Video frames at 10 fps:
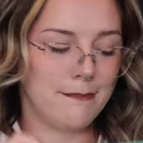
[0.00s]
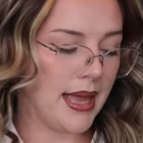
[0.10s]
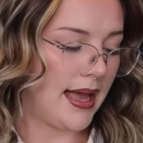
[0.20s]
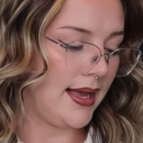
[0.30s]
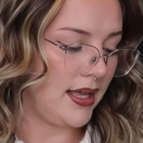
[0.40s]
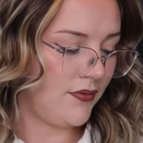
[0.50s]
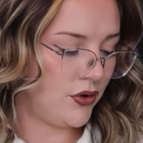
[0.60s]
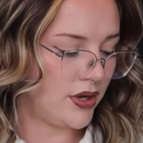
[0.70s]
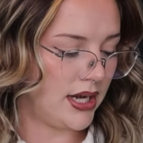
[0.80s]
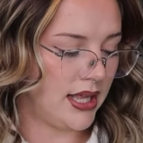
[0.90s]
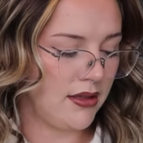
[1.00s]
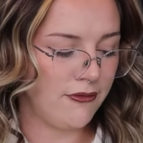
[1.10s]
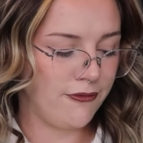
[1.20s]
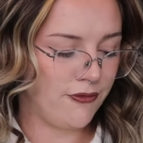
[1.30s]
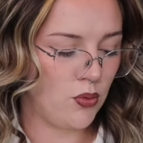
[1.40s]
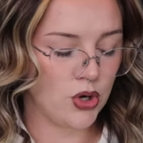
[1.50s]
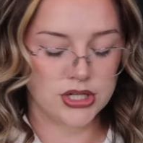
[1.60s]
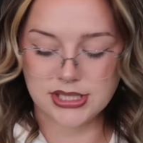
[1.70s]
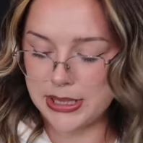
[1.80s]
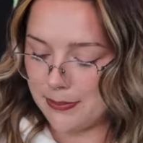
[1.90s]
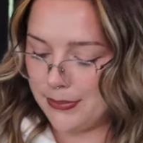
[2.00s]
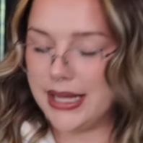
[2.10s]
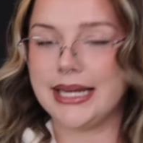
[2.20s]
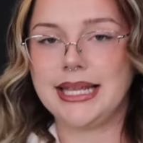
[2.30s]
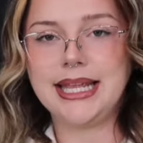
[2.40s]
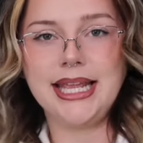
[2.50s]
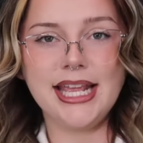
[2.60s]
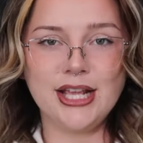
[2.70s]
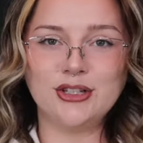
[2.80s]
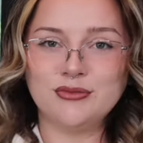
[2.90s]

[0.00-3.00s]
bag if you're getting it for somebody.